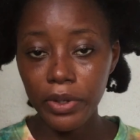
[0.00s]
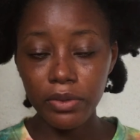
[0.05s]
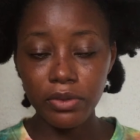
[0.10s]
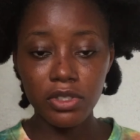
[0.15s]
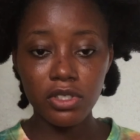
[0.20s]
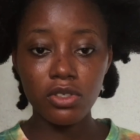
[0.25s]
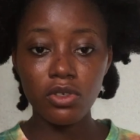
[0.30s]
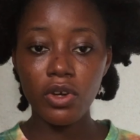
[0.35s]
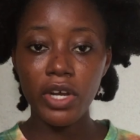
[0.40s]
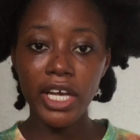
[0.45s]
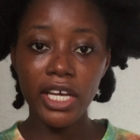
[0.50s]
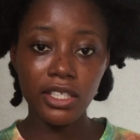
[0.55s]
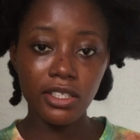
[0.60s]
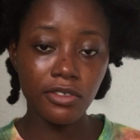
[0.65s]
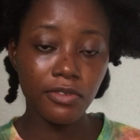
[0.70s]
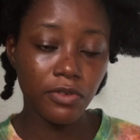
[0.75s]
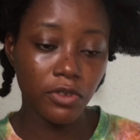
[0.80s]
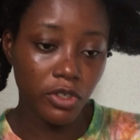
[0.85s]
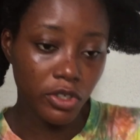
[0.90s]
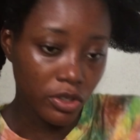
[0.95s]
it's not healthy
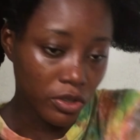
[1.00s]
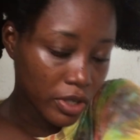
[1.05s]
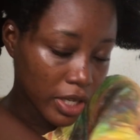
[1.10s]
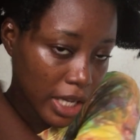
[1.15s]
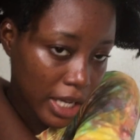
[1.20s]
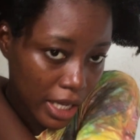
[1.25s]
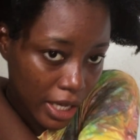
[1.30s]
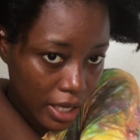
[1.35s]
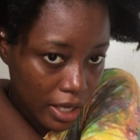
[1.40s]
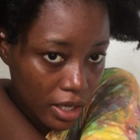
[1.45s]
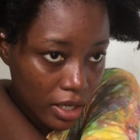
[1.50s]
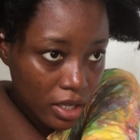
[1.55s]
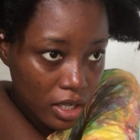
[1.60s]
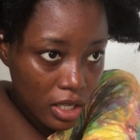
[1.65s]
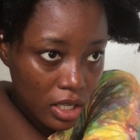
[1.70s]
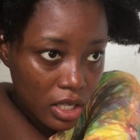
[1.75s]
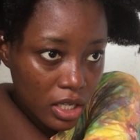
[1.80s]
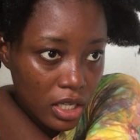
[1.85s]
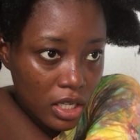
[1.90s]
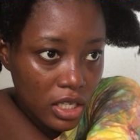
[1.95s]
for your hair,
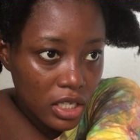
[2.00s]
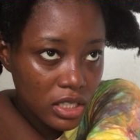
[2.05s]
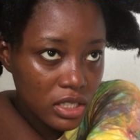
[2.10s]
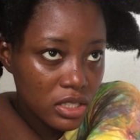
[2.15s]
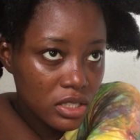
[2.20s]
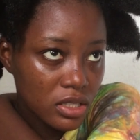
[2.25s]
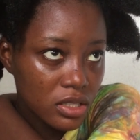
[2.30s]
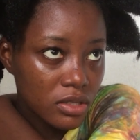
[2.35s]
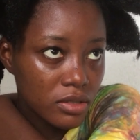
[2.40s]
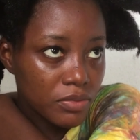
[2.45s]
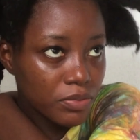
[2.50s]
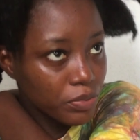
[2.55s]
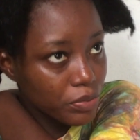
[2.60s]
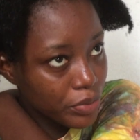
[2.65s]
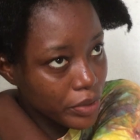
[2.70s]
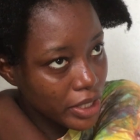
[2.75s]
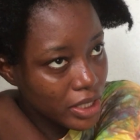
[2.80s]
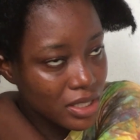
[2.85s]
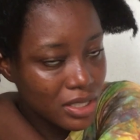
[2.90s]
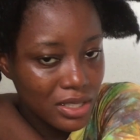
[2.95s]
it
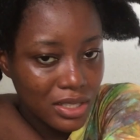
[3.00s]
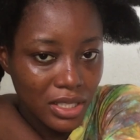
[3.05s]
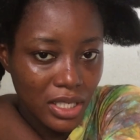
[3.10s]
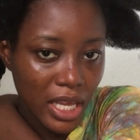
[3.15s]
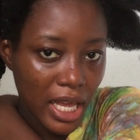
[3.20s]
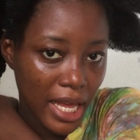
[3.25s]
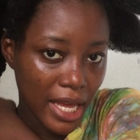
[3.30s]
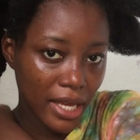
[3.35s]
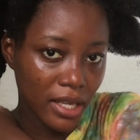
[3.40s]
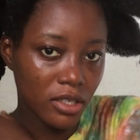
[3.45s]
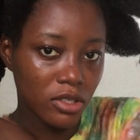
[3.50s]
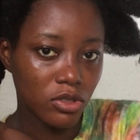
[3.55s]
breaks the hair.